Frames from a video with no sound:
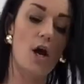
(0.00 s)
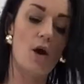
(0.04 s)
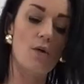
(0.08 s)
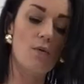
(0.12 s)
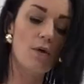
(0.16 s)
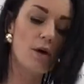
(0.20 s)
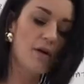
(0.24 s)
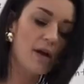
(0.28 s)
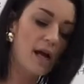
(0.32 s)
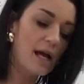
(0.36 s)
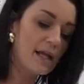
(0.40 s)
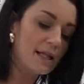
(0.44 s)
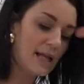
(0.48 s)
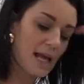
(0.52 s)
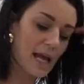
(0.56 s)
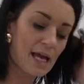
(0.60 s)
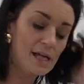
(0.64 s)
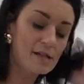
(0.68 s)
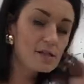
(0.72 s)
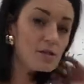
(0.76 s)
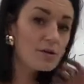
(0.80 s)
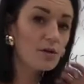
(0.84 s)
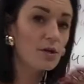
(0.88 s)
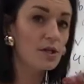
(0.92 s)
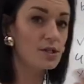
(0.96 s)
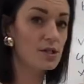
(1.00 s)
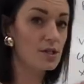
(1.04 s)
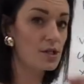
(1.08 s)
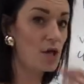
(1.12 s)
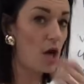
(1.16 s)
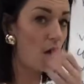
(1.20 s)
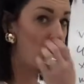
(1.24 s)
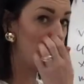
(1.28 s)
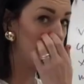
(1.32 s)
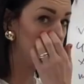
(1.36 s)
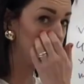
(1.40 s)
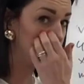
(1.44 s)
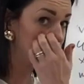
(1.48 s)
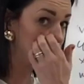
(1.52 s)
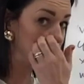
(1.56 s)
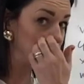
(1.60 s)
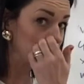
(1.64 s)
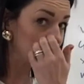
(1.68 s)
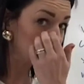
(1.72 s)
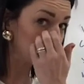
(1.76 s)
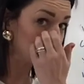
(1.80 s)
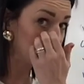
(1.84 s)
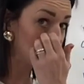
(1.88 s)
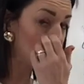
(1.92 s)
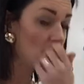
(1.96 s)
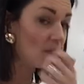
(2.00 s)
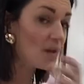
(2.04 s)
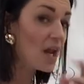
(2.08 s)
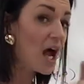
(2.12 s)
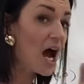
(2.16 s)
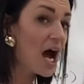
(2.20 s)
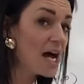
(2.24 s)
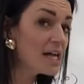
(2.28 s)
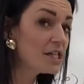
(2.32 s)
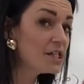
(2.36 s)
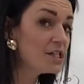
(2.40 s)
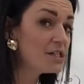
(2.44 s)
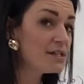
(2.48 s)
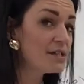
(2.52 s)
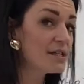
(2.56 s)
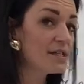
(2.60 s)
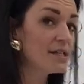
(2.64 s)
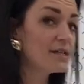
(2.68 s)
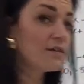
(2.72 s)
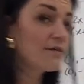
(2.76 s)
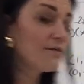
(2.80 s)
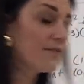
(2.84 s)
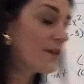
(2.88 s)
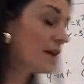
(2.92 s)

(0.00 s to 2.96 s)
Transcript: no root? And the answer is no. I just need to